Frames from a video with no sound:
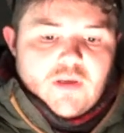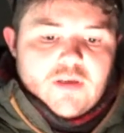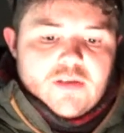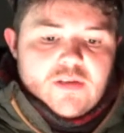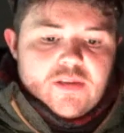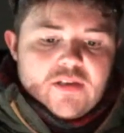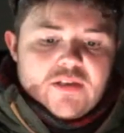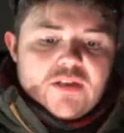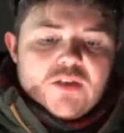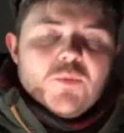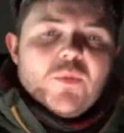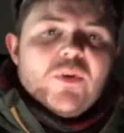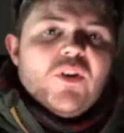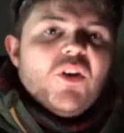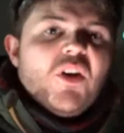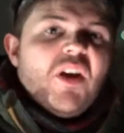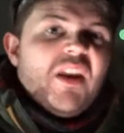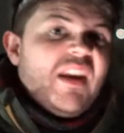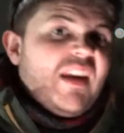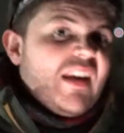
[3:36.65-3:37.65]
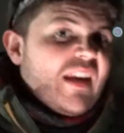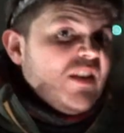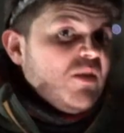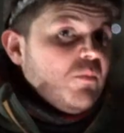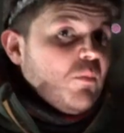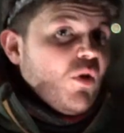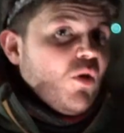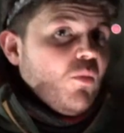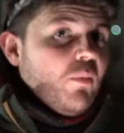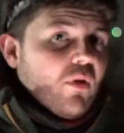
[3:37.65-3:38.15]
So this is when you're going to need a
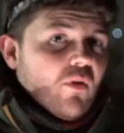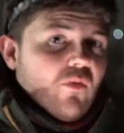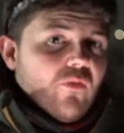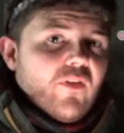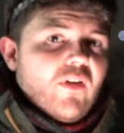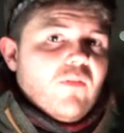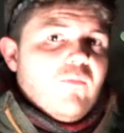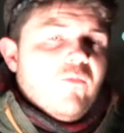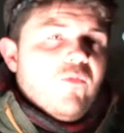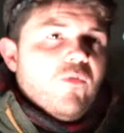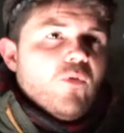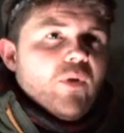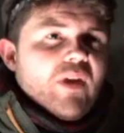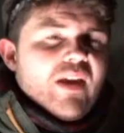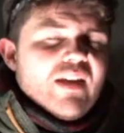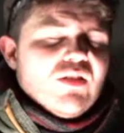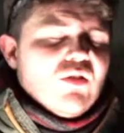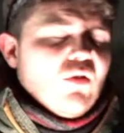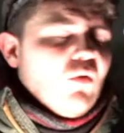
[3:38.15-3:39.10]
mobile phone for this,